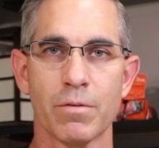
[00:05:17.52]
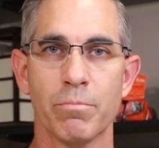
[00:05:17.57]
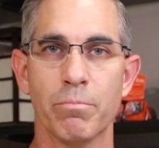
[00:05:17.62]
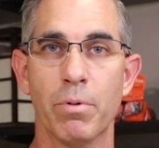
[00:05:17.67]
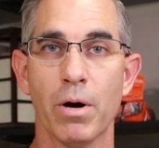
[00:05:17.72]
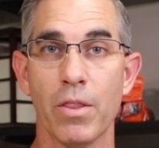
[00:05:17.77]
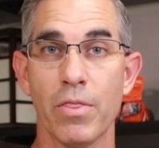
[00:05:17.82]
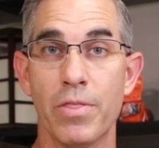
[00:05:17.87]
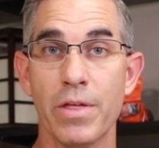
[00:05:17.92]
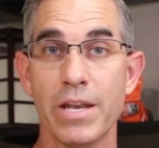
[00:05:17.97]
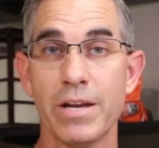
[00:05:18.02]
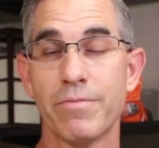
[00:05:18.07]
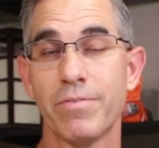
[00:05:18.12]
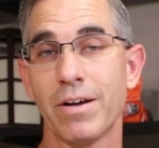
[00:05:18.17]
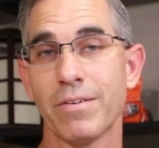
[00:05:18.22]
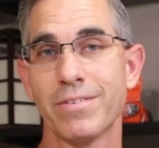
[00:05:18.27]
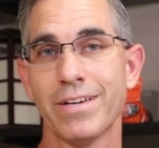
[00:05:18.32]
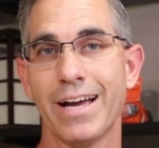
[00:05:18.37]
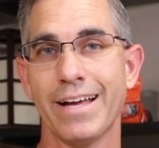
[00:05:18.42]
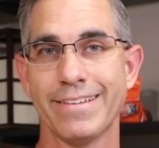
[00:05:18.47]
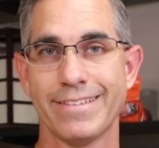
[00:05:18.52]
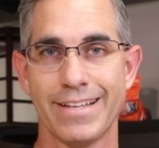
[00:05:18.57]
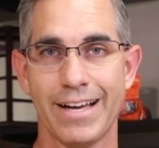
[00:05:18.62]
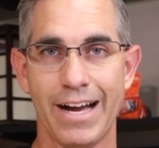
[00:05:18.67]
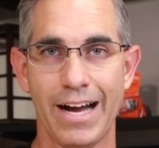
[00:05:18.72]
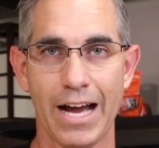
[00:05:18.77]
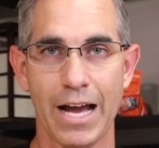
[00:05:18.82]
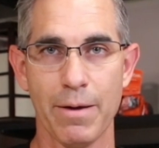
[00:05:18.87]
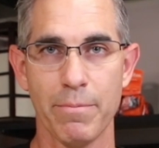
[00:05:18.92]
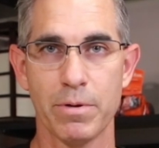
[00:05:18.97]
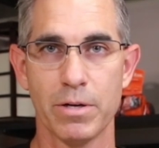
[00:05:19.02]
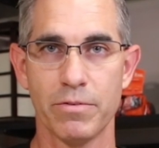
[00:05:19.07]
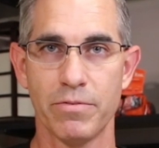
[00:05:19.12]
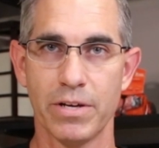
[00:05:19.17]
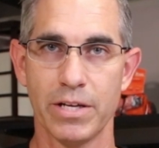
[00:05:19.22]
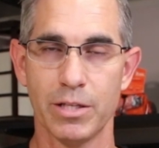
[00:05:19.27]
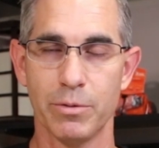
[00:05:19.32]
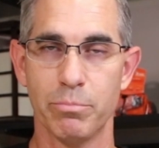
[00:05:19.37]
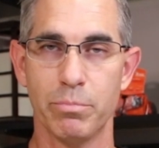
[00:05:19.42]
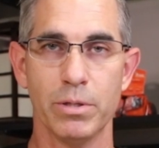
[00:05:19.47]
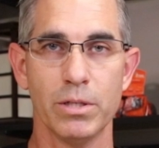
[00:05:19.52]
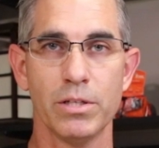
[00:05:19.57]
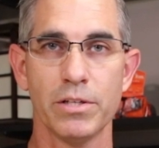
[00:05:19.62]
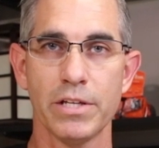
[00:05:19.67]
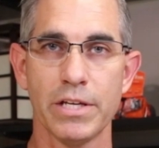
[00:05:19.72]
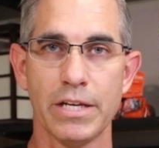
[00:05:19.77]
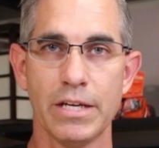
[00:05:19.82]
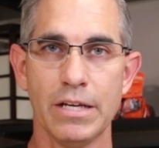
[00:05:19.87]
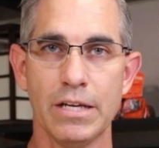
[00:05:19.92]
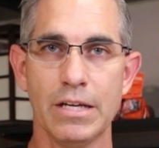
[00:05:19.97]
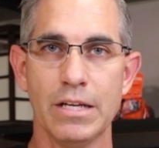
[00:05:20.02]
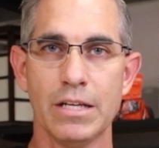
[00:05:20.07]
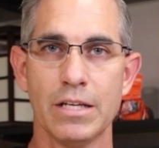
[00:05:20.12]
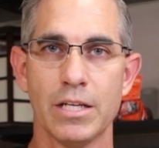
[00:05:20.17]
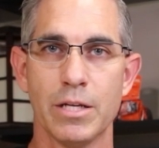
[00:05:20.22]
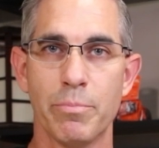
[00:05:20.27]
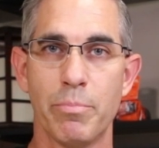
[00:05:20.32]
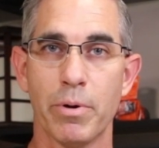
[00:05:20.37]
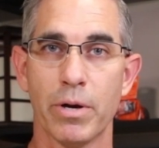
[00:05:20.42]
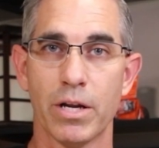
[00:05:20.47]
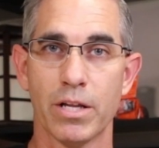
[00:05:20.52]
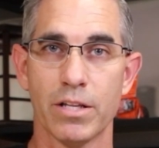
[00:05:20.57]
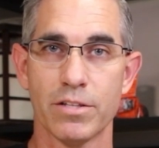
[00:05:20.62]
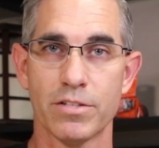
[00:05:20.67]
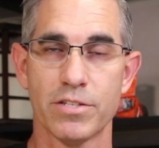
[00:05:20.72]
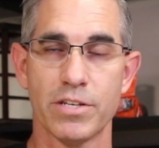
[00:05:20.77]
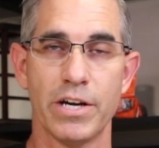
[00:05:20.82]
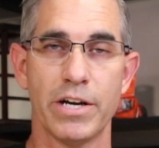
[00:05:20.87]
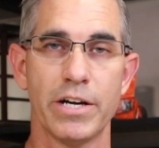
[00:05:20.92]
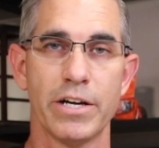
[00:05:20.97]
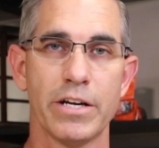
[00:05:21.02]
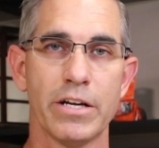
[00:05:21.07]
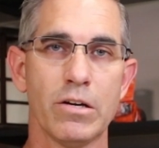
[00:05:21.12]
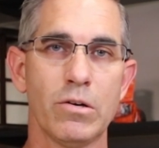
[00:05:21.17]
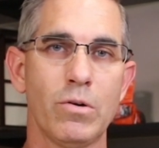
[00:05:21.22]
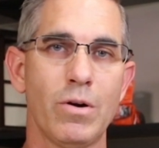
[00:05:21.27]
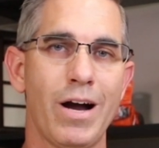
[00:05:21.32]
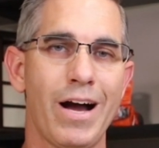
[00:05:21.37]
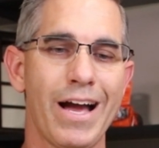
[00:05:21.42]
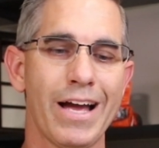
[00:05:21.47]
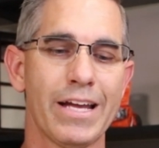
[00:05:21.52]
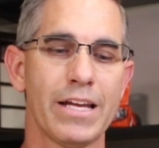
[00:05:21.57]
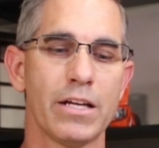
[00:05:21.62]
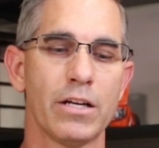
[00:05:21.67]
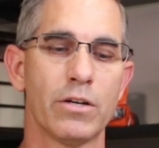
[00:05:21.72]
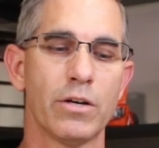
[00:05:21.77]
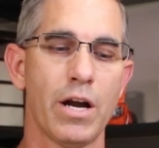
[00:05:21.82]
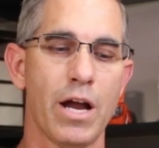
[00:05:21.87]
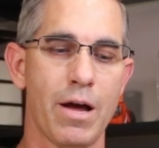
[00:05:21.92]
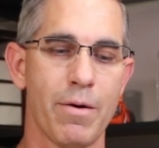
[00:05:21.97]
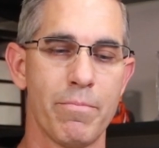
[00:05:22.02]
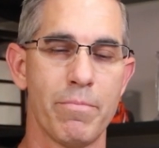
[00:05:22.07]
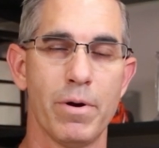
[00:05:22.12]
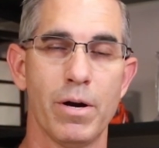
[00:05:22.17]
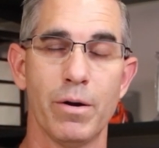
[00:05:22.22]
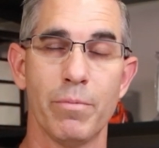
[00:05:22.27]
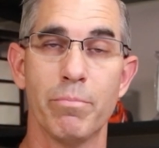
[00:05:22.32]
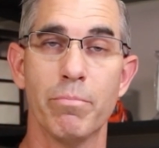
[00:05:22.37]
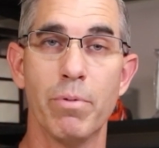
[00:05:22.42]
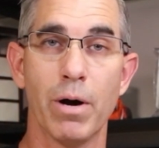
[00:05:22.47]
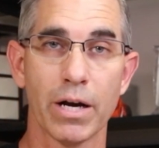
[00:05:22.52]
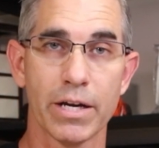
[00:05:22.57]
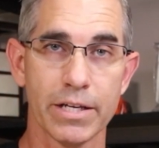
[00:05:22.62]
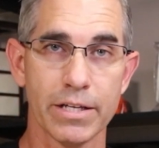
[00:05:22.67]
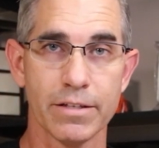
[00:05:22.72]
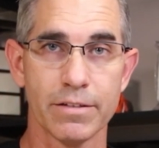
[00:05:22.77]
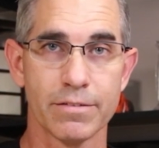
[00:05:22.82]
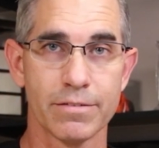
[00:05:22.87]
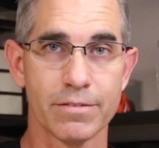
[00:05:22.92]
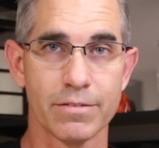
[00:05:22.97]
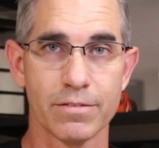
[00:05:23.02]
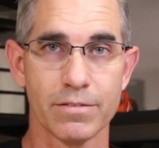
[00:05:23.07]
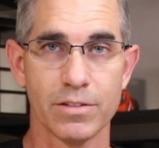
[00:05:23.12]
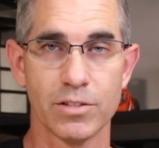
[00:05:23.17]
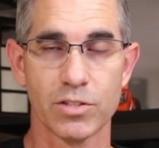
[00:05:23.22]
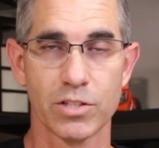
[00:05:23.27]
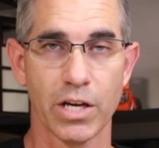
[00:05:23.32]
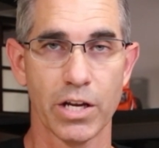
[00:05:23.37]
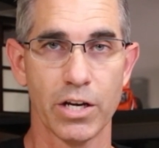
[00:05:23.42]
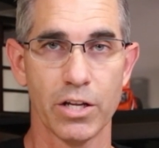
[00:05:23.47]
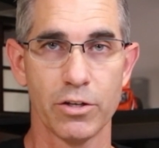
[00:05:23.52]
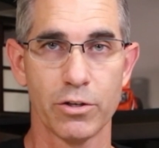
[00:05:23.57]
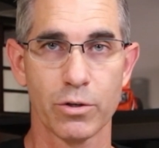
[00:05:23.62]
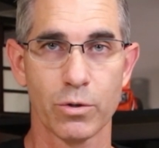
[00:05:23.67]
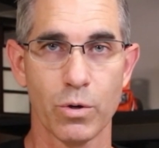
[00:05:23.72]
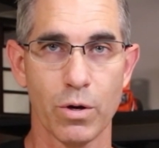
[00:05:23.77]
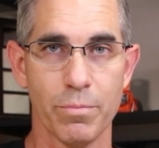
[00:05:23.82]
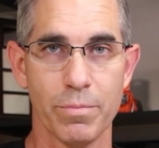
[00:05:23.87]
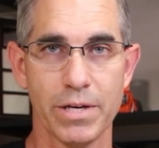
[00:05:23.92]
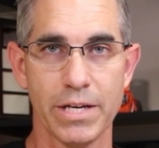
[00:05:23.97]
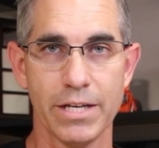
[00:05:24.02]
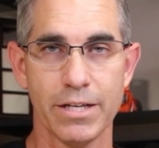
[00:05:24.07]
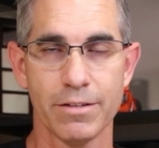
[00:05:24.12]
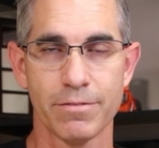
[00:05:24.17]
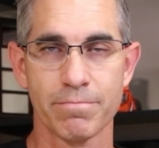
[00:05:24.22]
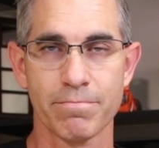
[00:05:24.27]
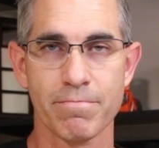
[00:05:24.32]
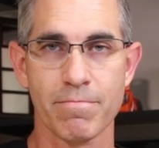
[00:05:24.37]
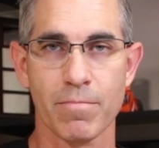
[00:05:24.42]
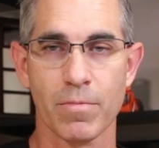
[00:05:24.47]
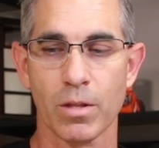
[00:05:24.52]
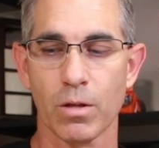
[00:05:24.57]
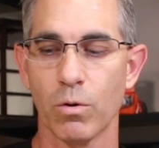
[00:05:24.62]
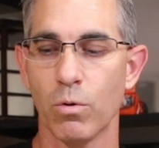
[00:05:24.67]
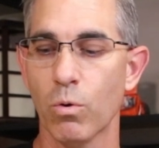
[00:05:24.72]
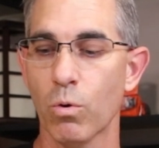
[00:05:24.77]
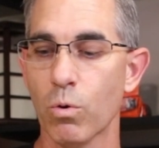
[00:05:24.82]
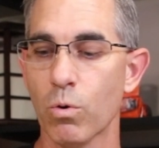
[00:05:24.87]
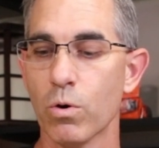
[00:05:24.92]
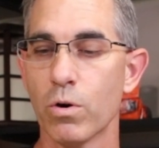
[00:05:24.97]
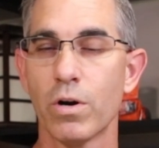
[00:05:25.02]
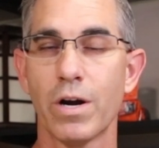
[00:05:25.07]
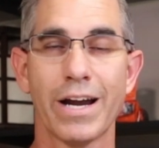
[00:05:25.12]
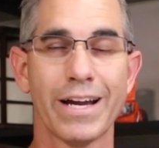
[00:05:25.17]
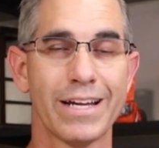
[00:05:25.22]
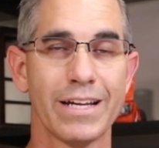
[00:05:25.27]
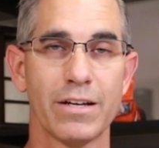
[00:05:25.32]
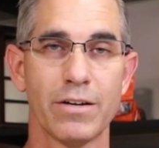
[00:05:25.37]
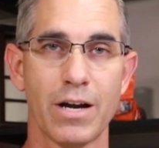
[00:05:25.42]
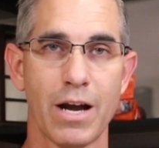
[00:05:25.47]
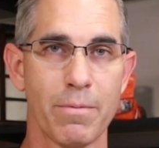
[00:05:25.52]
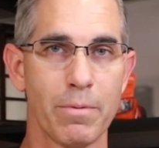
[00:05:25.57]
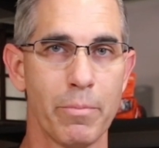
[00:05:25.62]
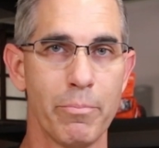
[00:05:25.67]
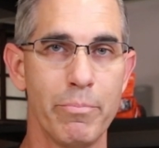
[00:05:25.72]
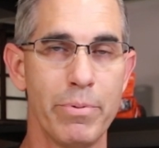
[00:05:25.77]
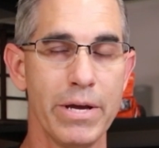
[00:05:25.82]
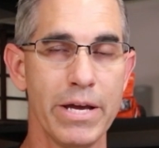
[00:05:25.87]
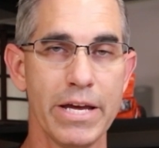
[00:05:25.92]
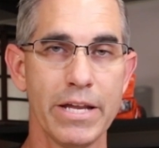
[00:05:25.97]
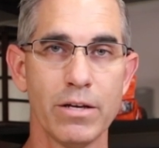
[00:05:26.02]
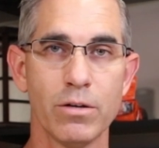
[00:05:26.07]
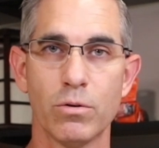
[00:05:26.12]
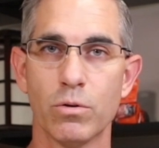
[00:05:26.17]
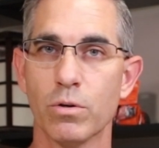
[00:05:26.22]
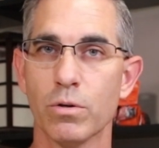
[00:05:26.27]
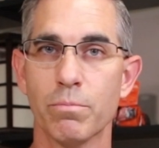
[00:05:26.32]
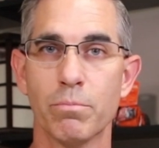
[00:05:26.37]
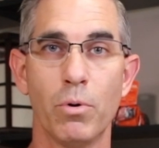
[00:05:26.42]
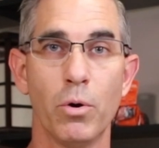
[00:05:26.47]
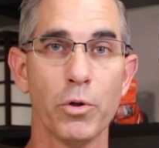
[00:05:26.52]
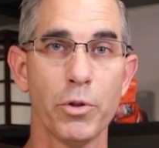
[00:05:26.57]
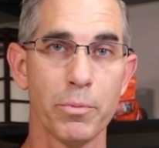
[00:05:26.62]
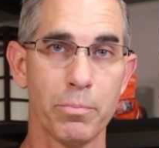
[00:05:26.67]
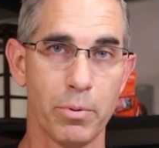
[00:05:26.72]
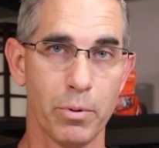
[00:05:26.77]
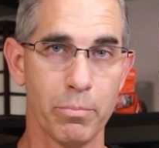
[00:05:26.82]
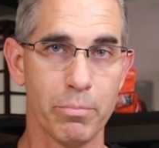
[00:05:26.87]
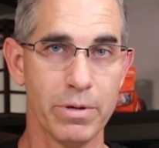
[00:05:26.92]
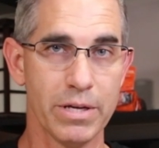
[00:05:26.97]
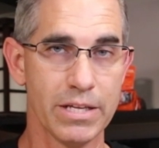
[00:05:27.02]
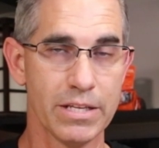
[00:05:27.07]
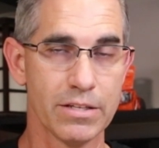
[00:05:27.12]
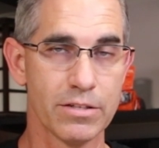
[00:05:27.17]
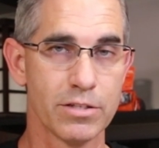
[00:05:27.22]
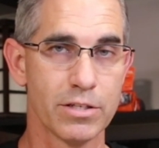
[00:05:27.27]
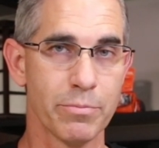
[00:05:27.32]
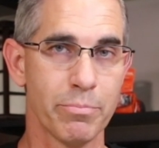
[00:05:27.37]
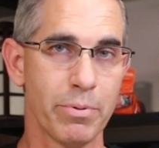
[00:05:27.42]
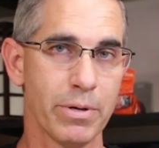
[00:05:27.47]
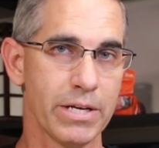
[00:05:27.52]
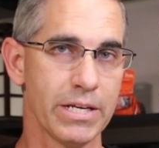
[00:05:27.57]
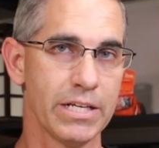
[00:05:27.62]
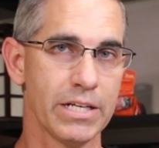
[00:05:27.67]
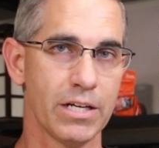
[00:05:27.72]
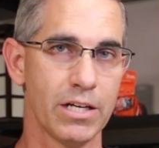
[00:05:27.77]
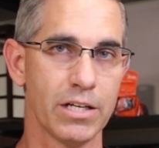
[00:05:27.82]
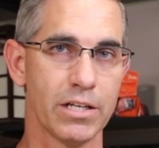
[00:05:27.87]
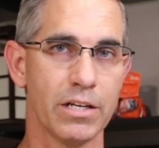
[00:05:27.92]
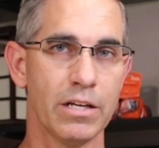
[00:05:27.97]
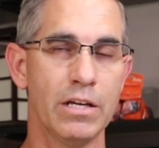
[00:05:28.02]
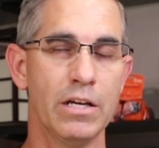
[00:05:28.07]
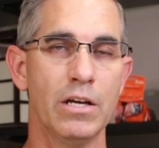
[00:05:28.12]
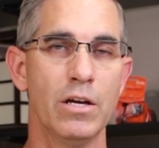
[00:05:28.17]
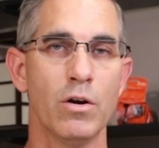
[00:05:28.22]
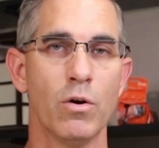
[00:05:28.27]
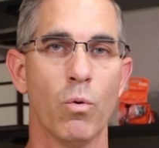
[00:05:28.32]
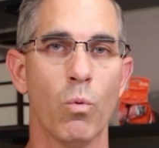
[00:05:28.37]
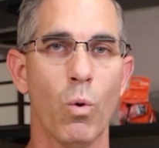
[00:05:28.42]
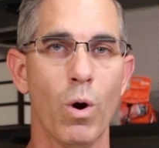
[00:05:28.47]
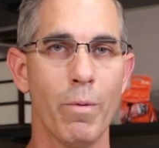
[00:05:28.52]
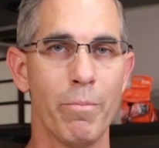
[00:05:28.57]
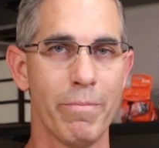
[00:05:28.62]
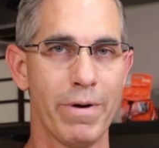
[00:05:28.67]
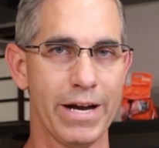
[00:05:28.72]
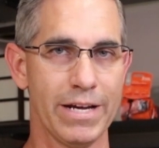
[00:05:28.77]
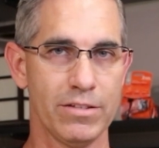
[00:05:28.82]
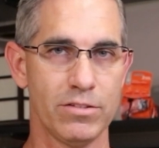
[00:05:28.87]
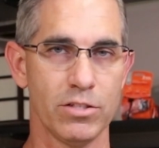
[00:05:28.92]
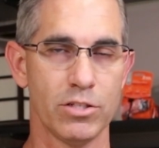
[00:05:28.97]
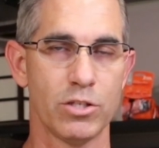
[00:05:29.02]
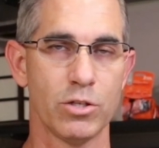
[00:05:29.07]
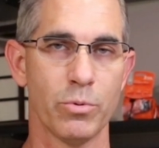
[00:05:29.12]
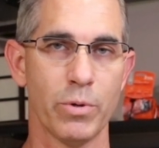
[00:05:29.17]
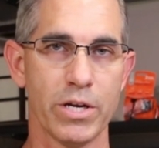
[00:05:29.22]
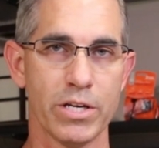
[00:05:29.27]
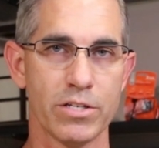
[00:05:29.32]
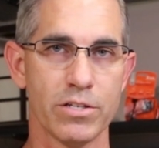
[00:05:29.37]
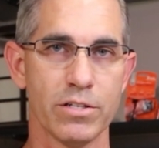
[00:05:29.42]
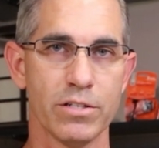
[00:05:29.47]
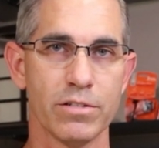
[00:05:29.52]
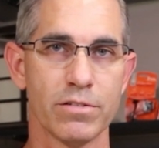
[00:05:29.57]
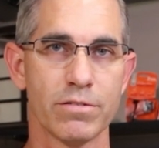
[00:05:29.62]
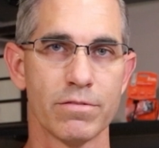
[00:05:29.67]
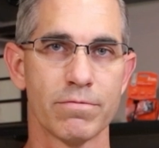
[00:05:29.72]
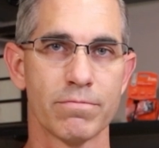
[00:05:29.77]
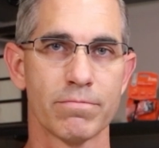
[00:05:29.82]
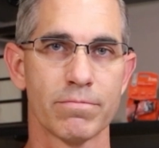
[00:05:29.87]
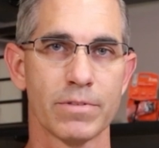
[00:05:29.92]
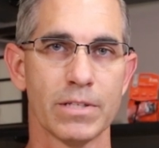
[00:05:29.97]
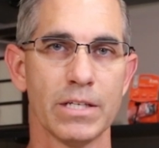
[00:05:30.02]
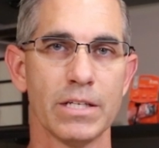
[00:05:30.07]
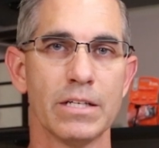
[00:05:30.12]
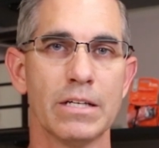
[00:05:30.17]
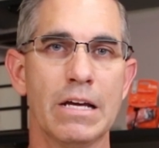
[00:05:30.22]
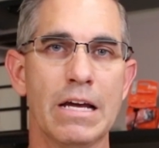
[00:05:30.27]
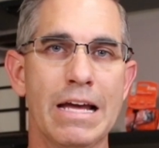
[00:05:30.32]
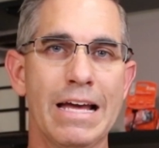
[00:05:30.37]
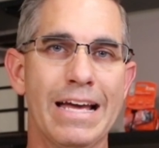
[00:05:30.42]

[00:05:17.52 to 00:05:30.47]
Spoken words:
But then if I've got time and availability, depending on the scenario, I can grab a bucket that's got other equipment in it, or I can grab a bin or multiple bins depending on what my situation is. Okay?